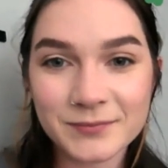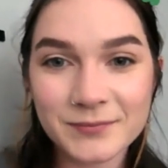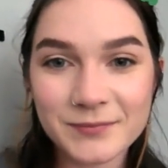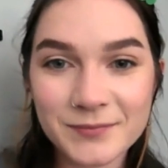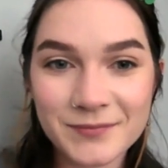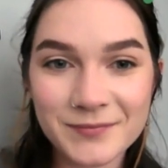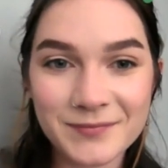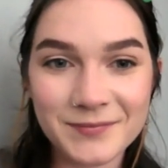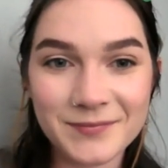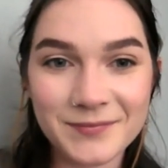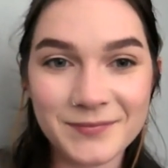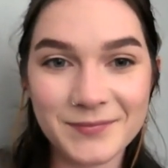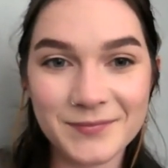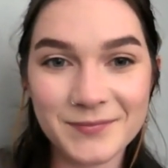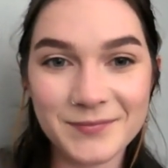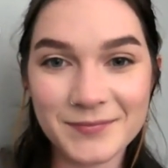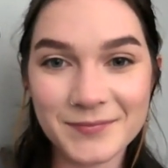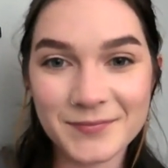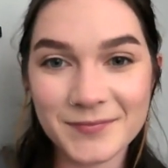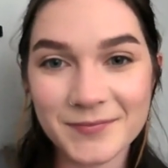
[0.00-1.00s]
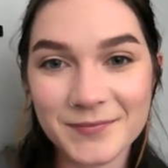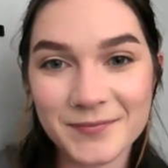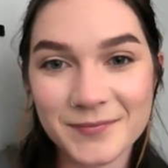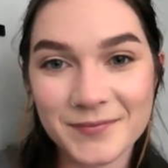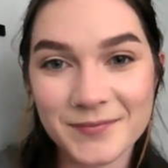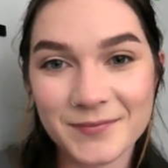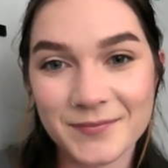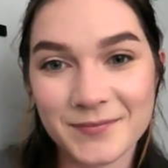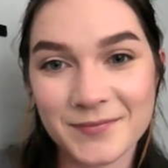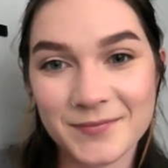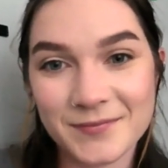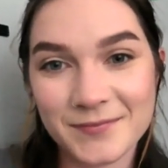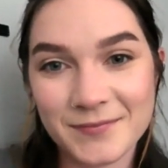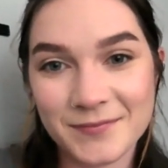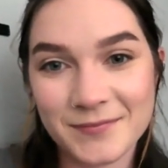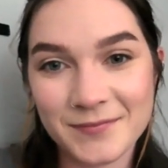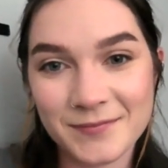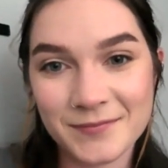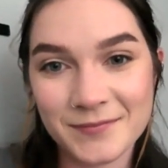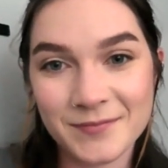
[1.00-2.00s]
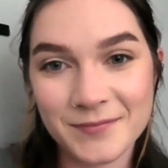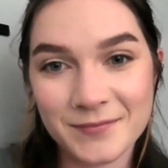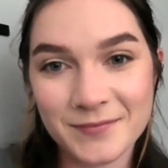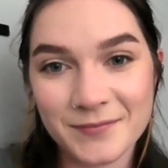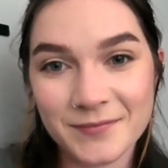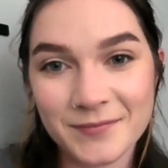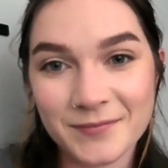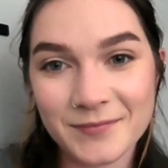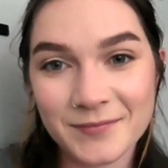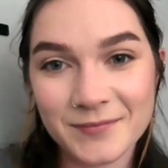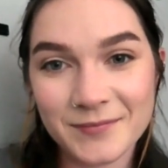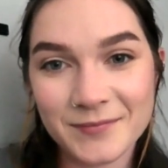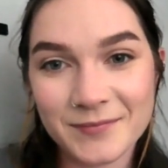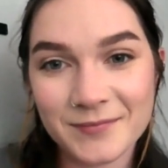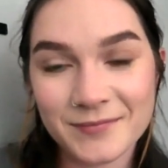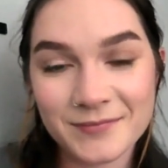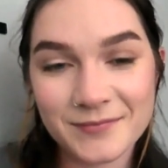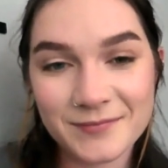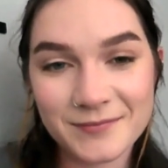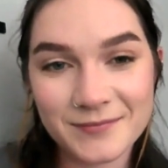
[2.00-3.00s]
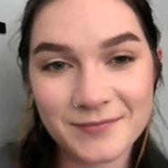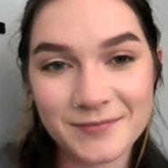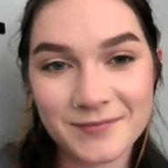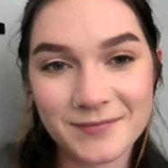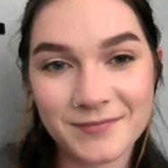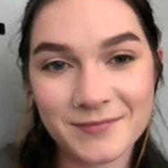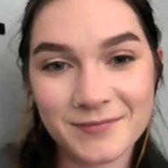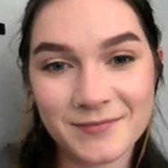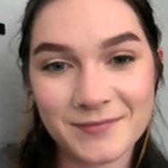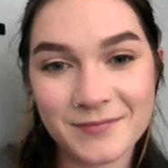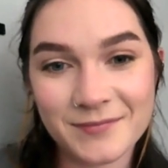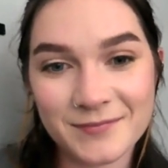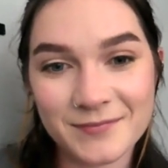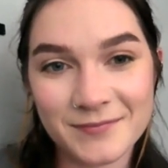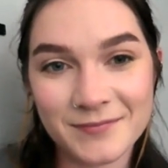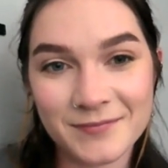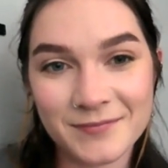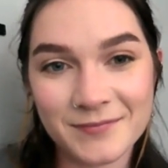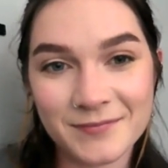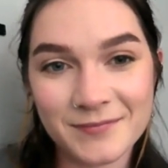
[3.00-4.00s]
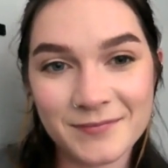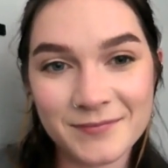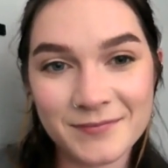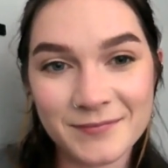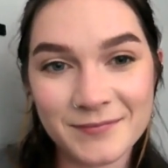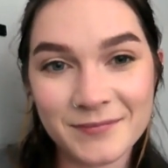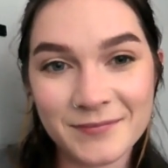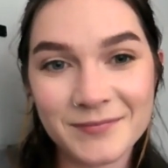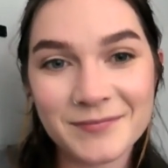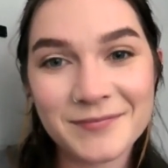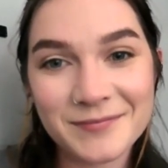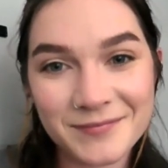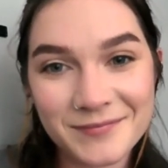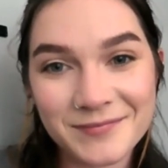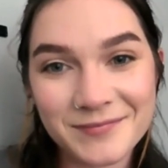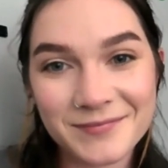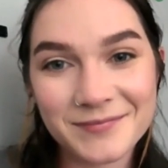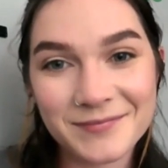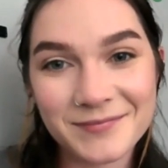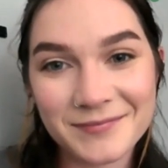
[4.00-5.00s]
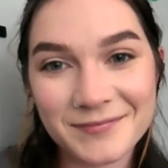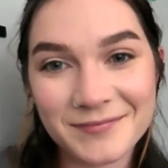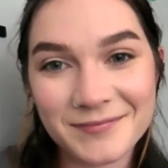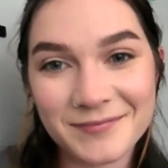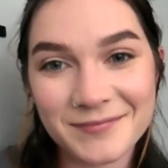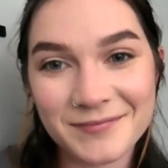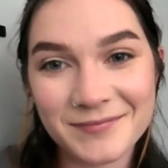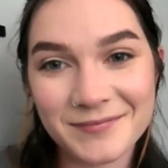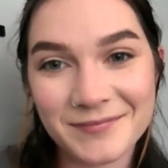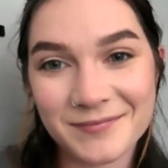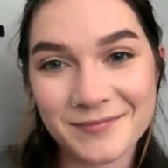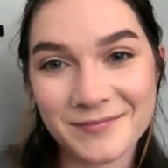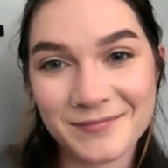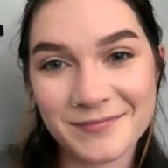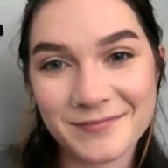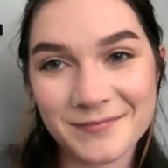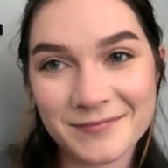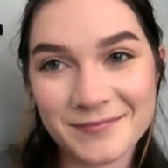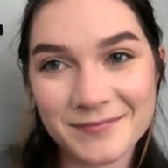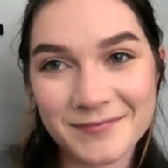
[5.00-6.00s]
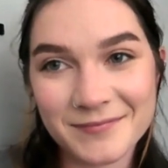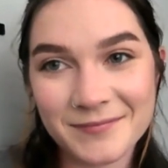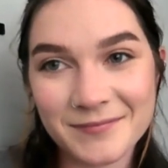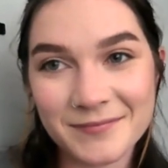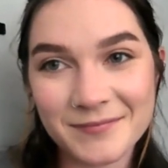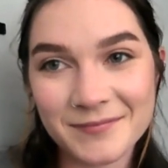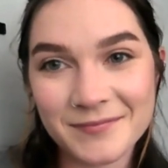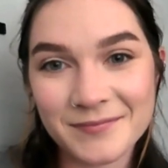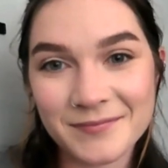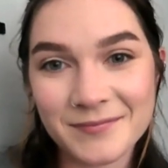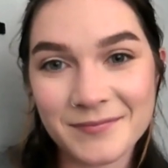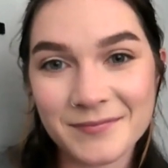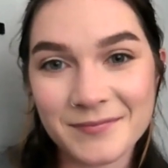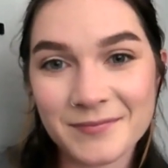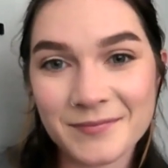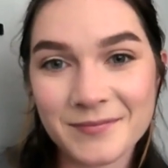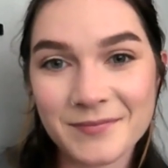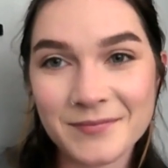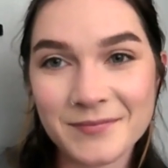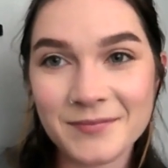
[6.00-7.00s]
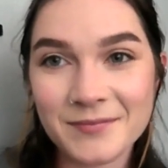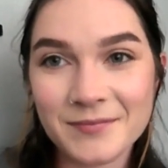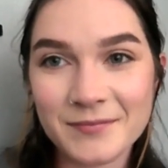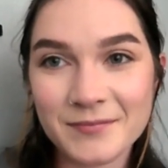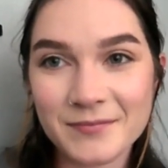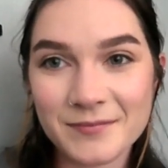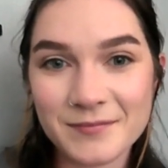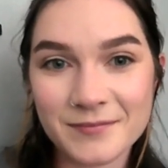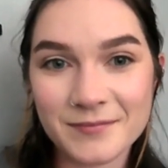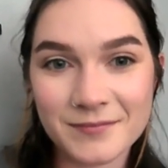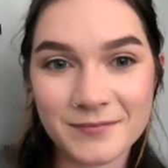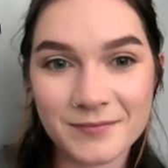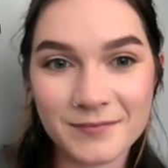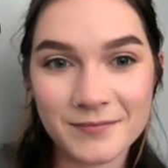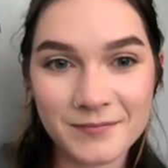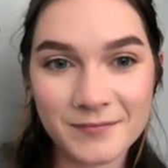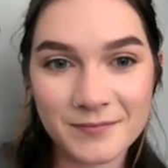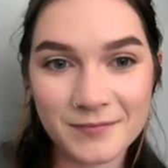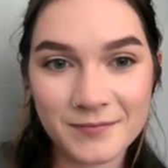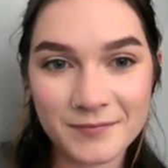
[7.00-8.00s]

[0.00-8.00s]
[no speech]